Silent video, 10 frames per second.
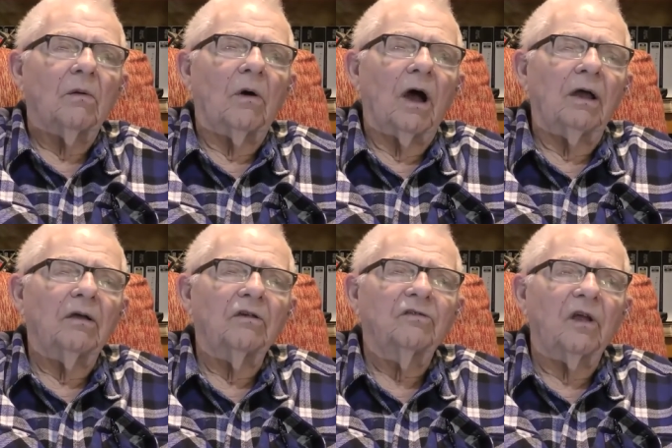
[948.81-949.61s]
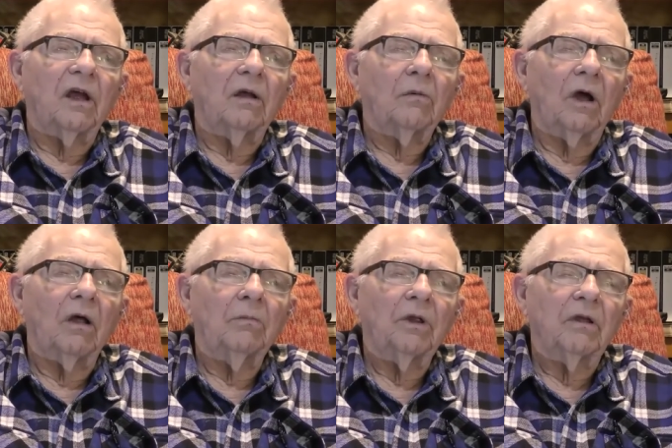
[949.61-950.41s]
Why is that?
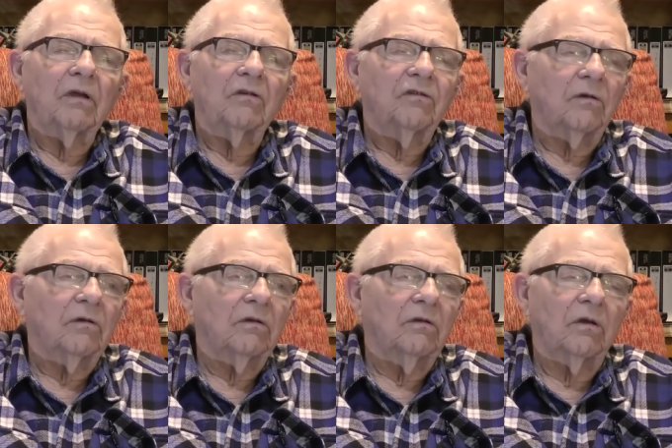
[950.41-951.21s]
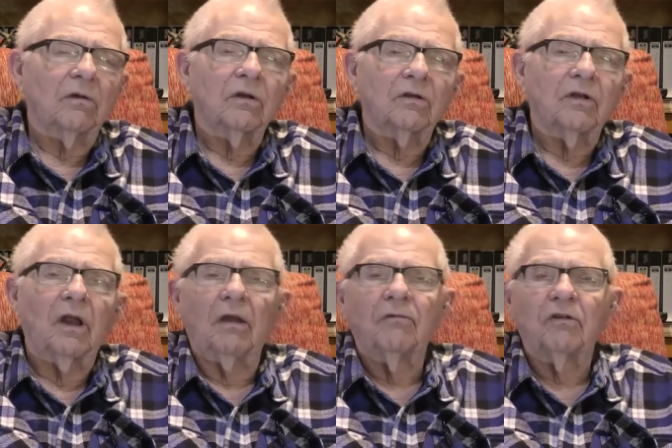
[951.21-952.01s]
Well, because you could look at
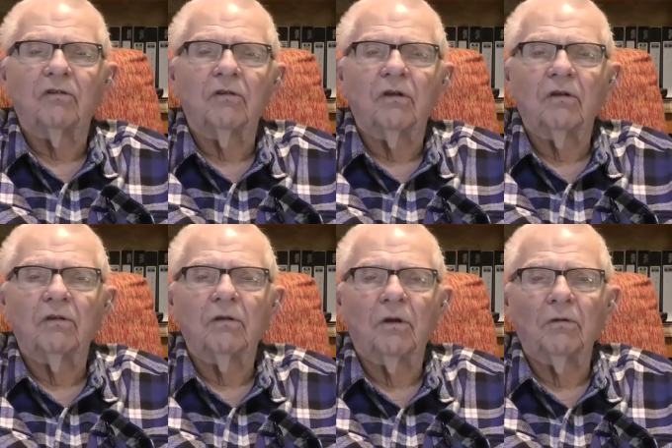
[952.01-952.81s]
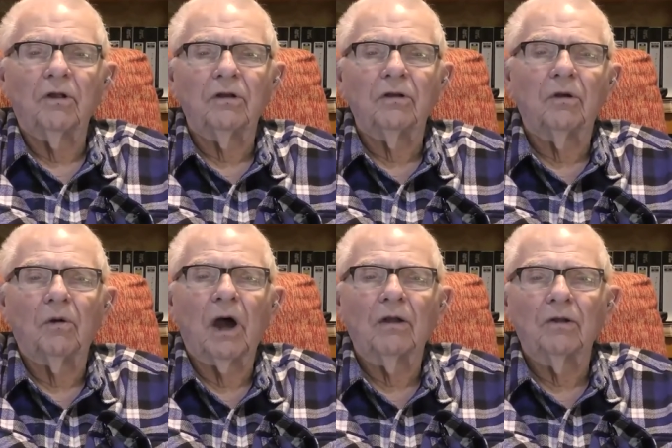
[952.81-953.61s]
television and you don't need to
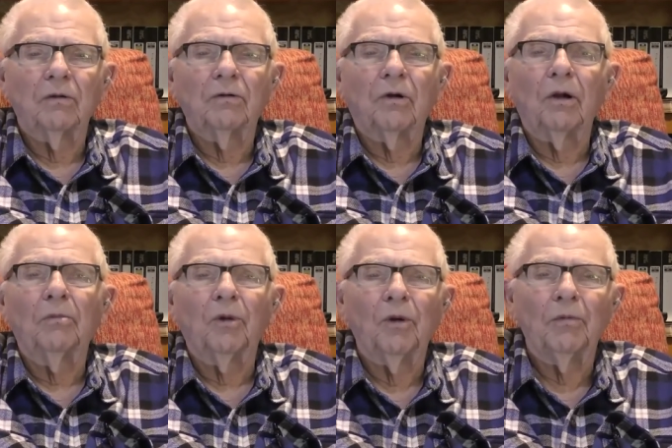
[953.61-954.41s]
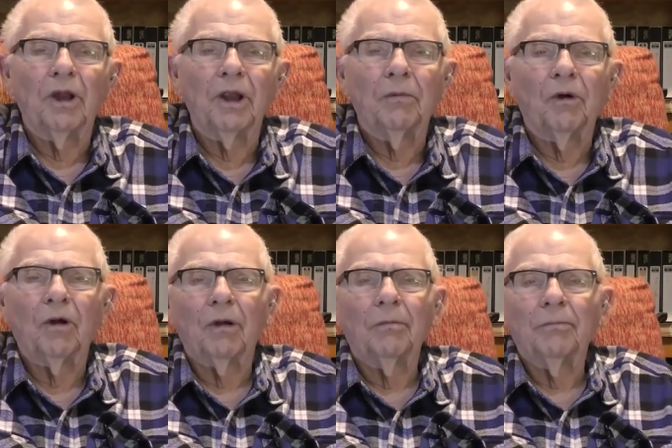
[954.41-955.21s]
go out of your dorm room
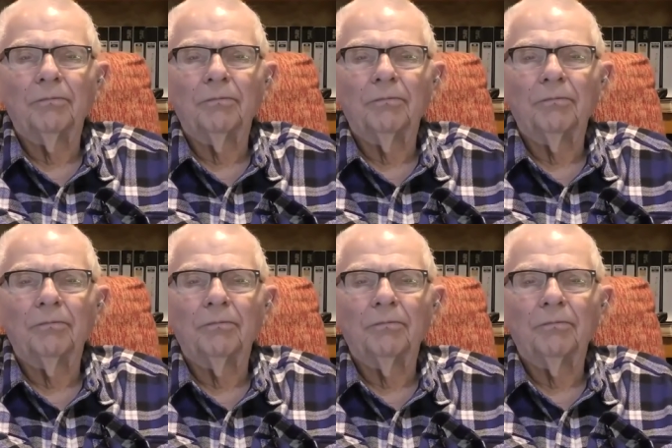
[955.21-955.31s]
anymore.